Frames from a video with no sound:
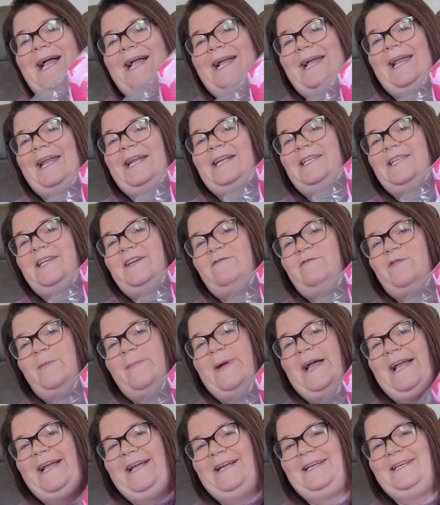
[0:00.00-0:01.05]
I got a duffel
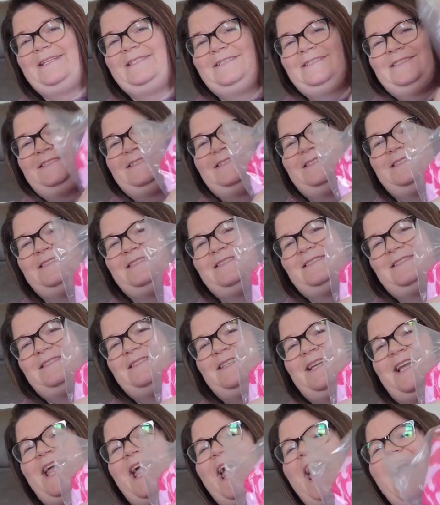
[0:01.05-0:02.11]
bag.
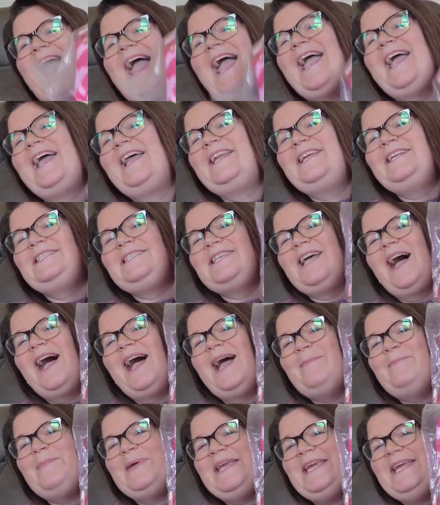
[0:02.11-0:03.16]
And it's
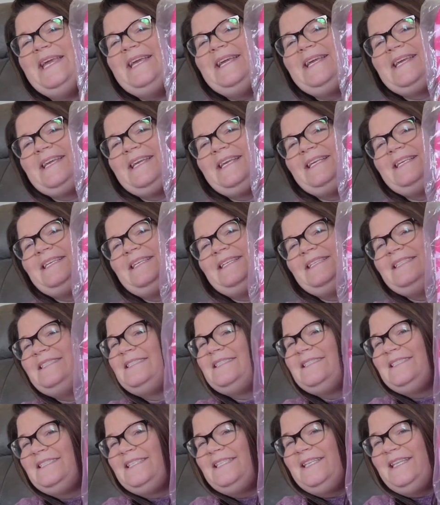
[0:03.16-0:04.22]
hot pink
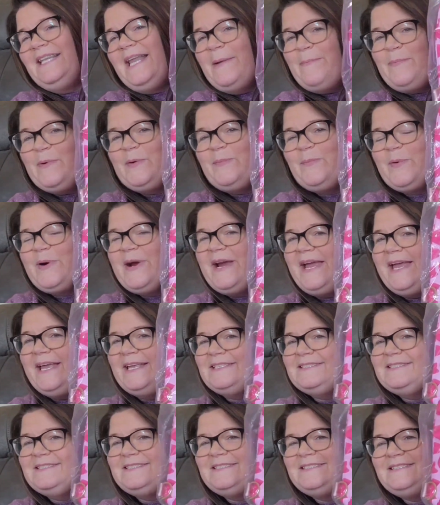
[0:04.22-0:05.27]
leopard print.
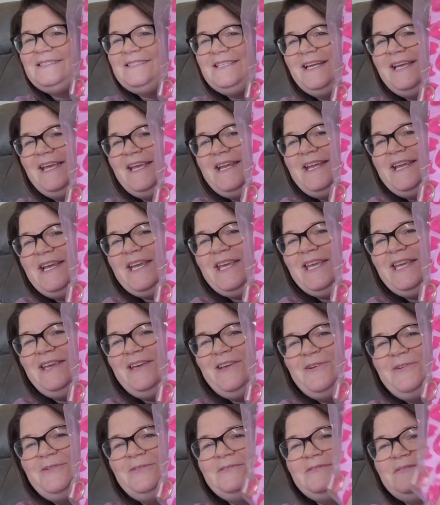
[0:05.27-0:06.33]
Isn't it
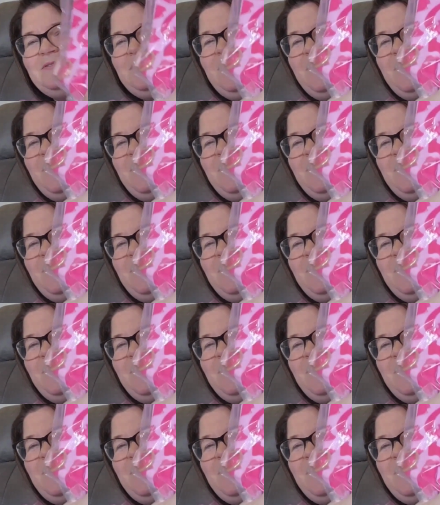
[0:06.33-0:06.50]
cute?